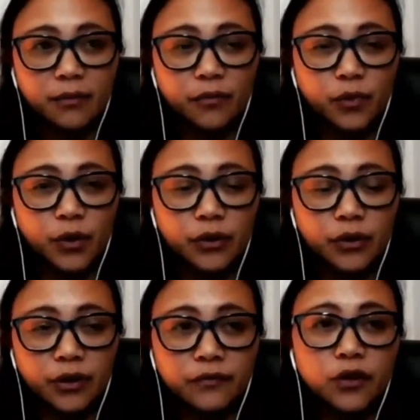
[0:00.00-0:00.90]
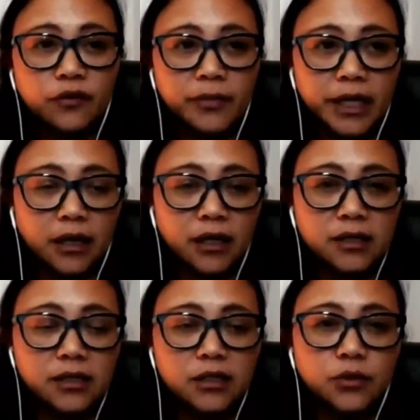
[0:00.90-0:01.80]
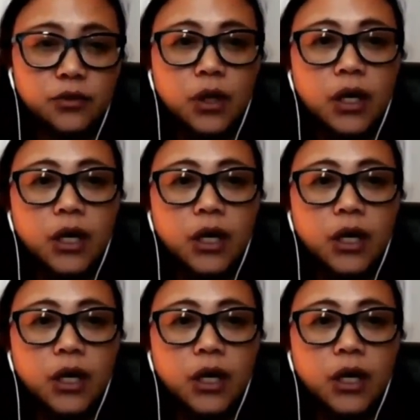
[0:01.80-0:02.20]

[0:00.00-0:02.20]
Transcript: with a few of my clients who